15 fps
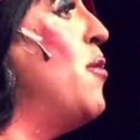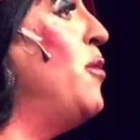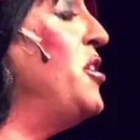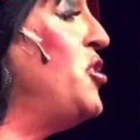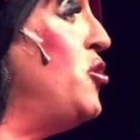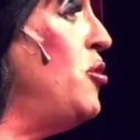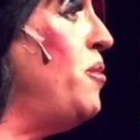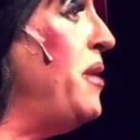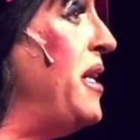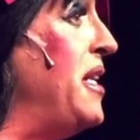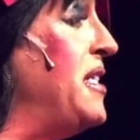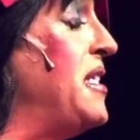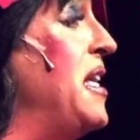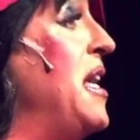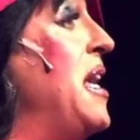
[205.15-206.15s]
which took
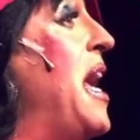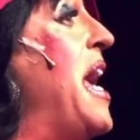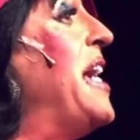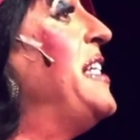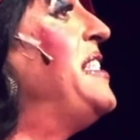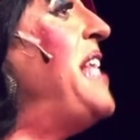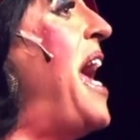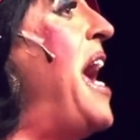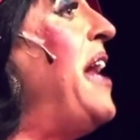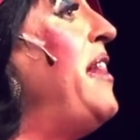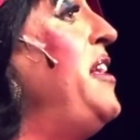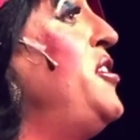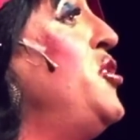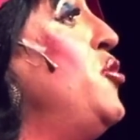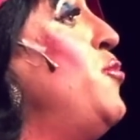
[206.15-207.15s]
place
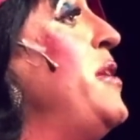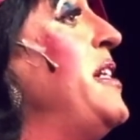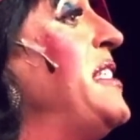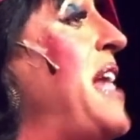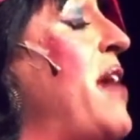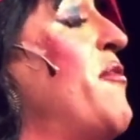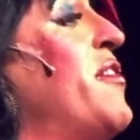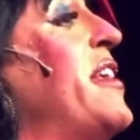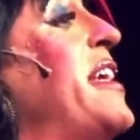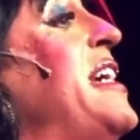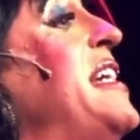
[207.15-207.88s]
exactly 2 weeks after the